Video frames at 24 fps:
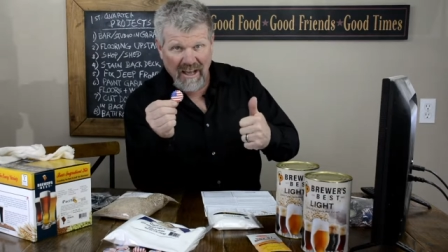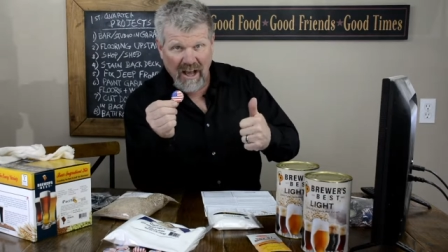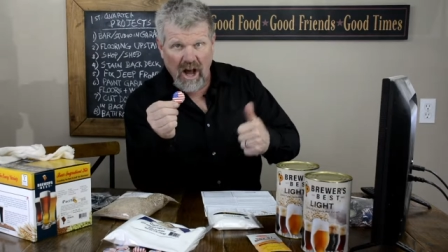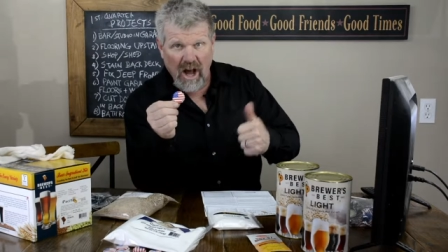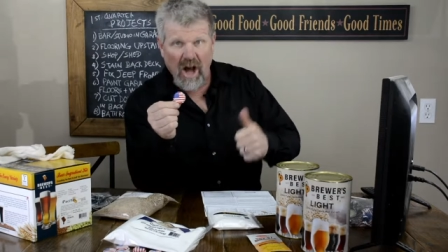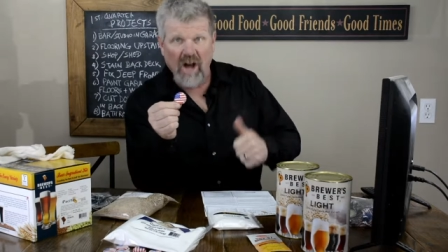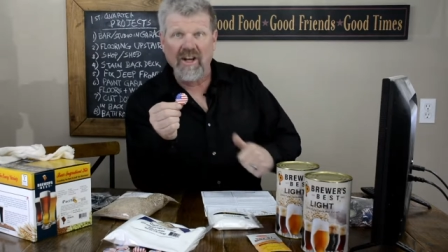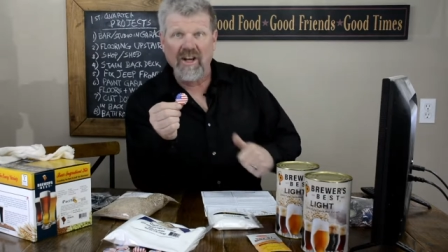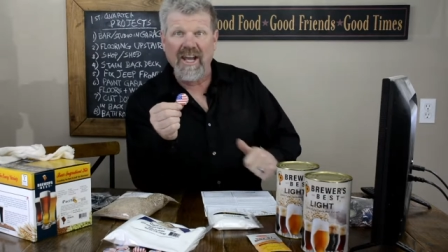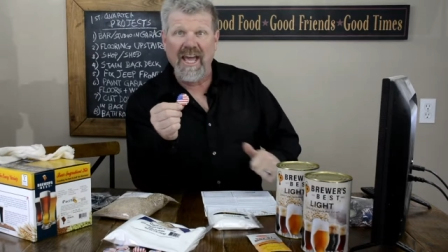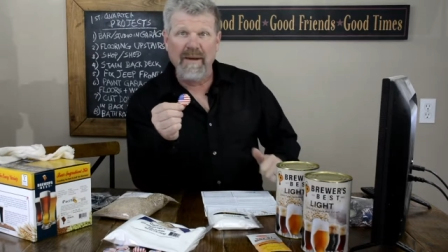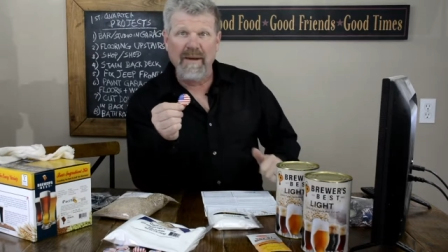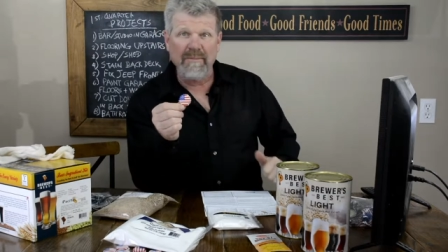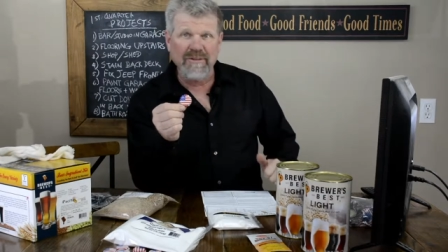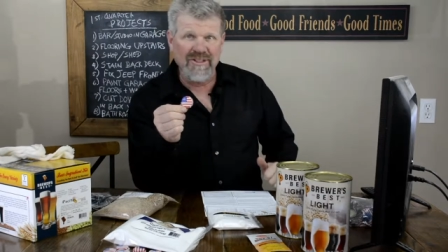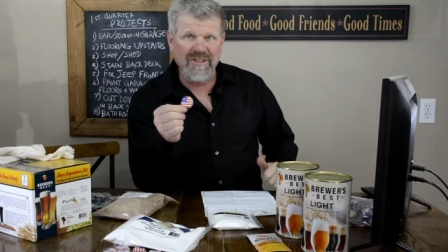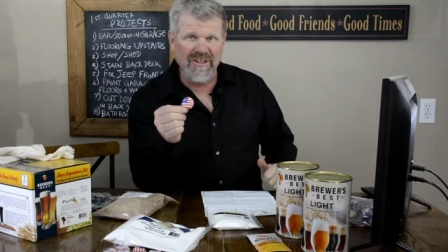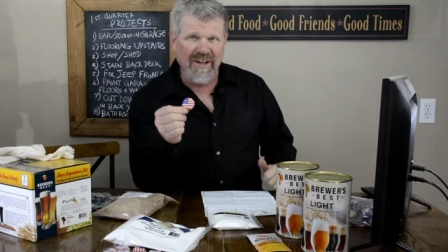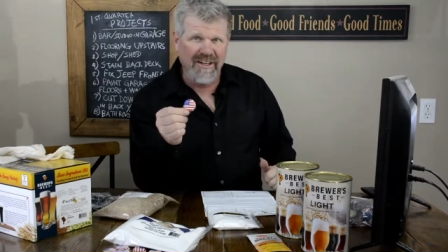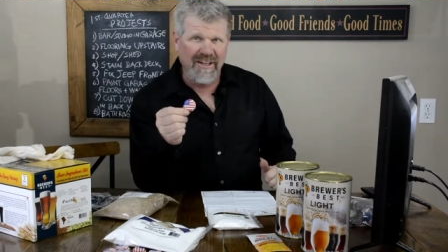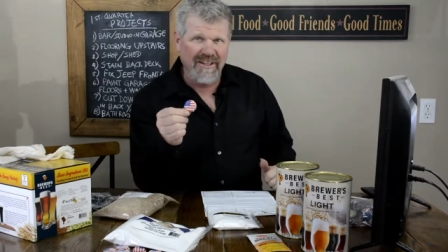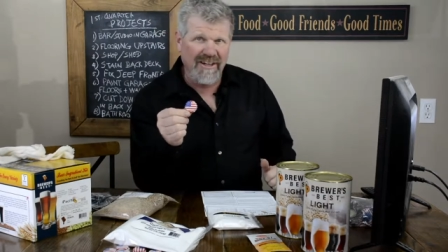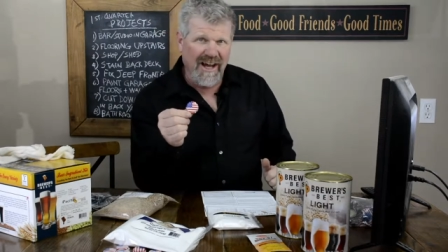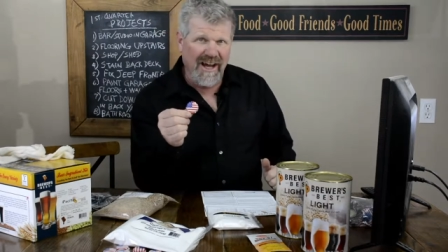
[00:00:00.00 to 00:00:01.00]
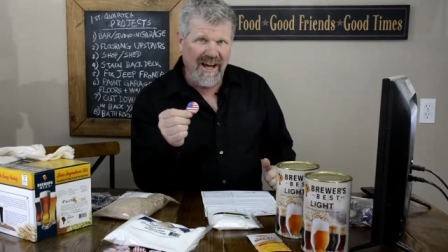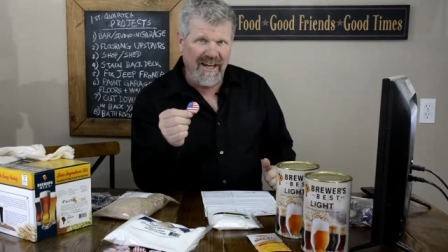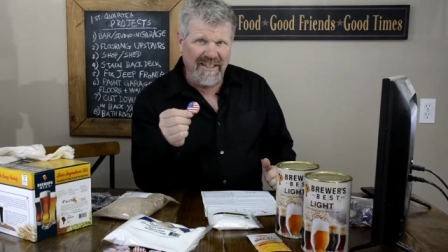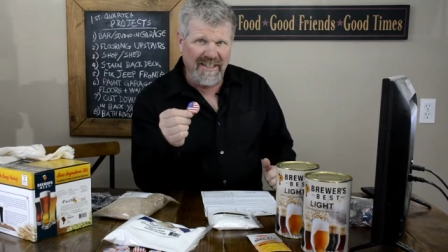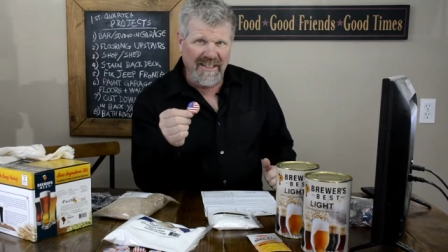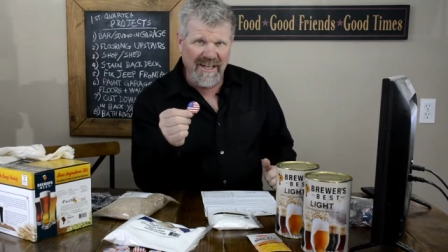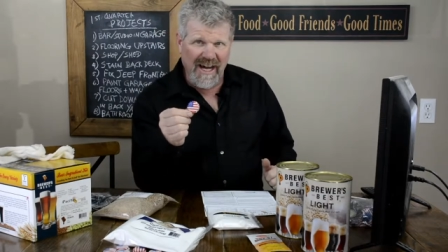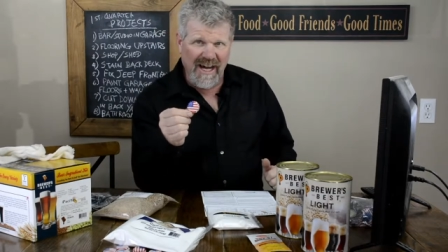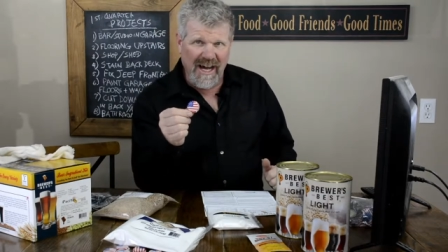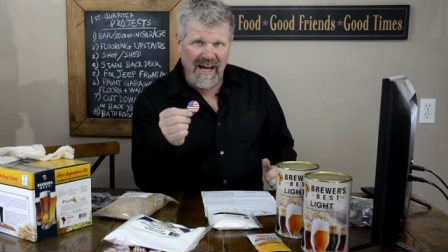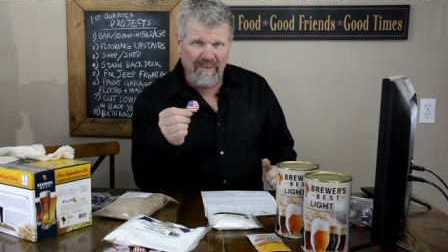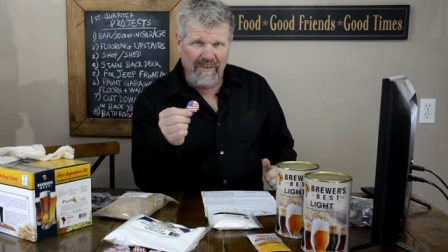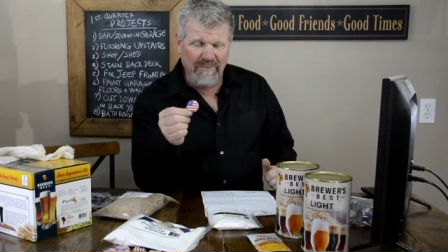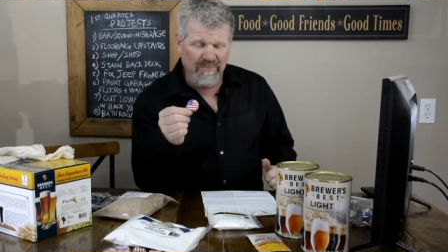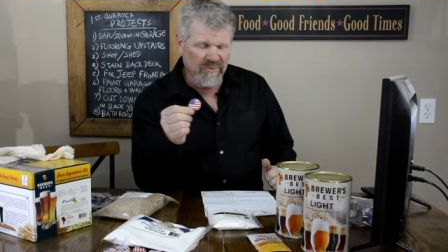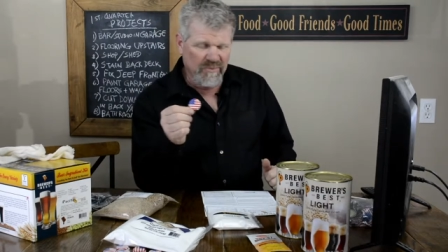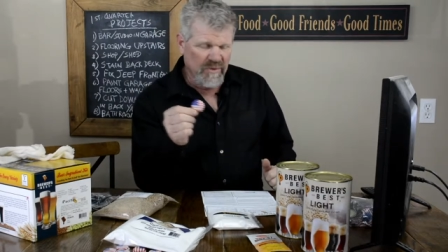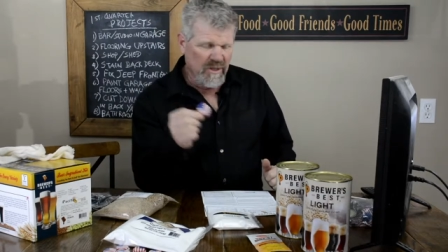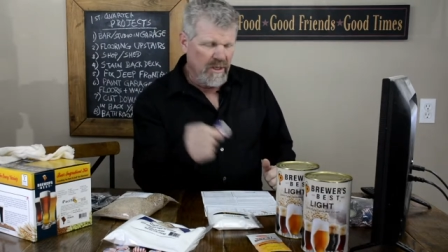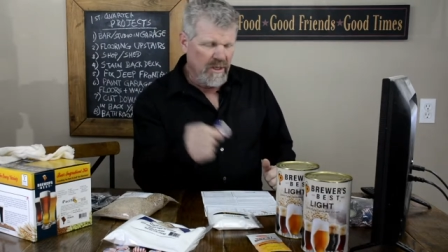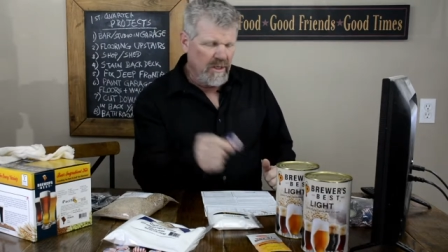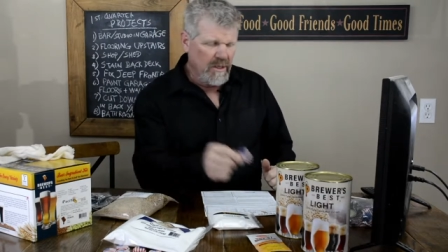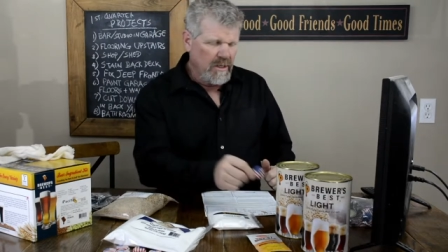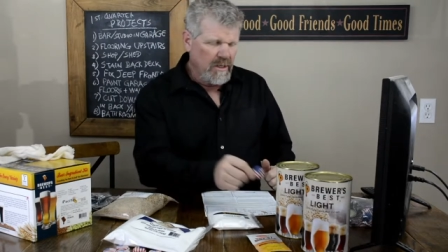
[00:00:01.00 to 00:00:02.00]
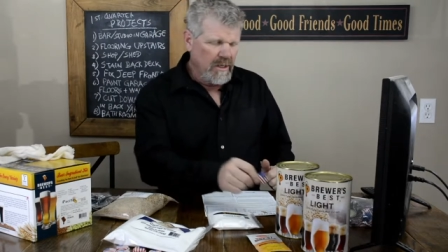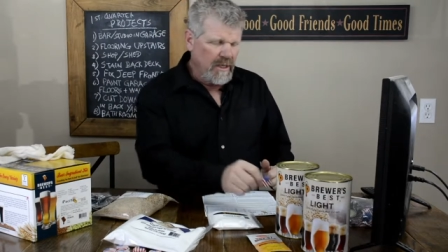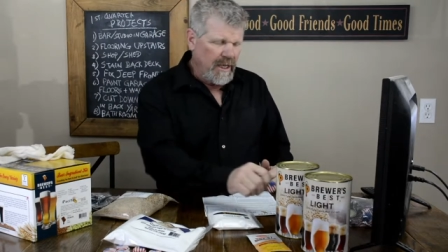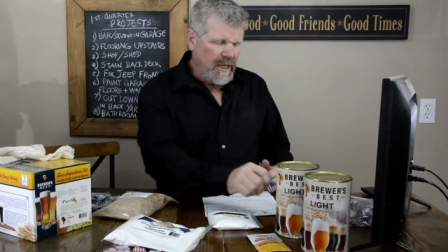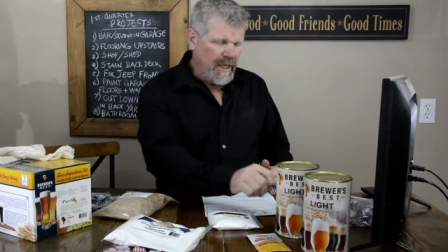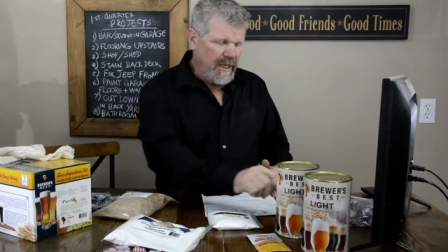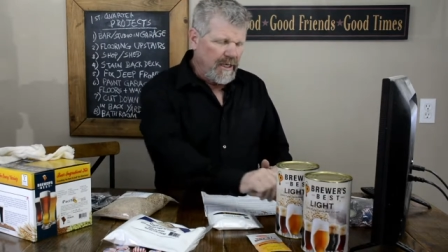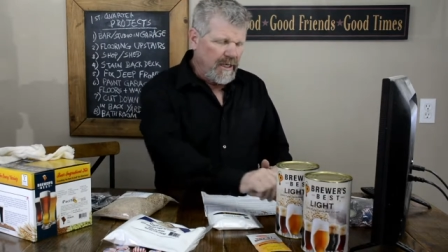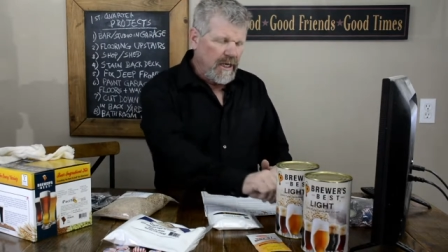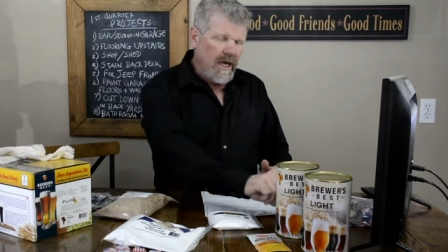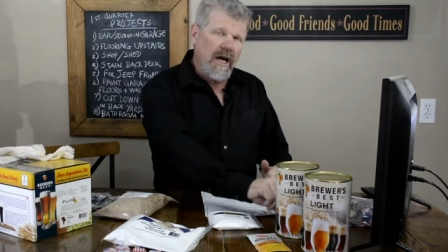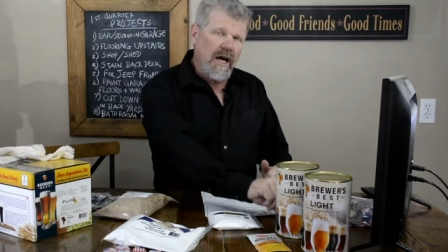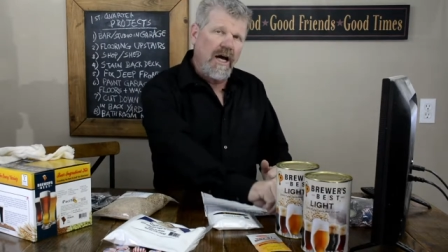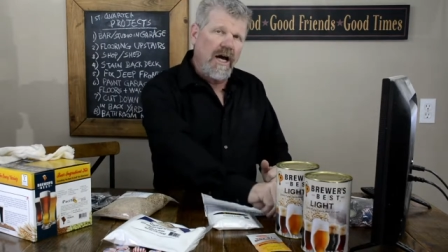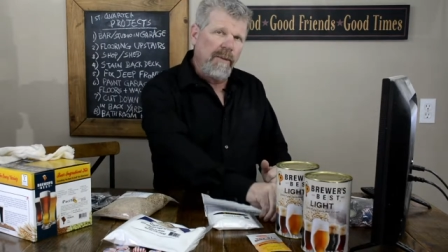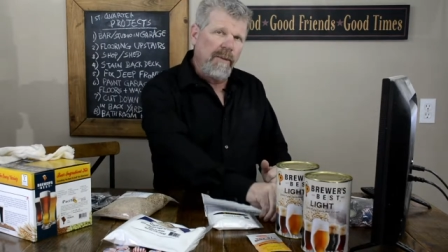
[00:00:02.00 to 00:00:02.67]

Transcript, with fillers: on Amazon dot com. And uh,